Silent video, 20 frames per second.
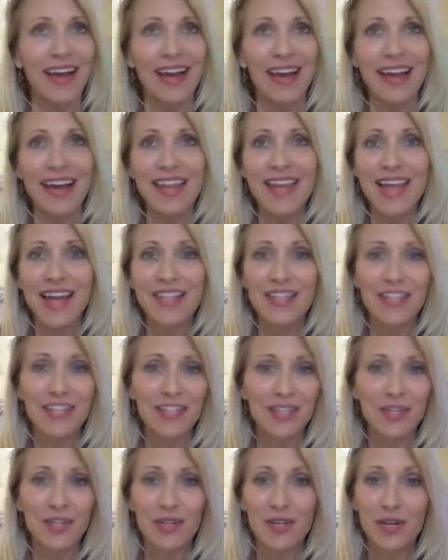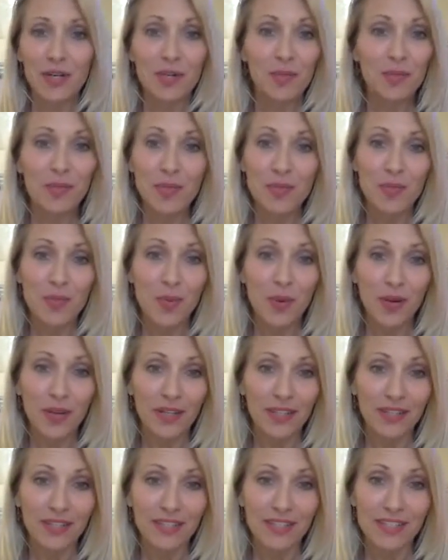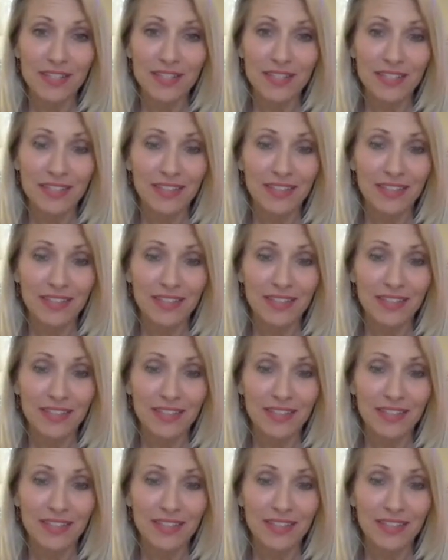And that's just incredibly important.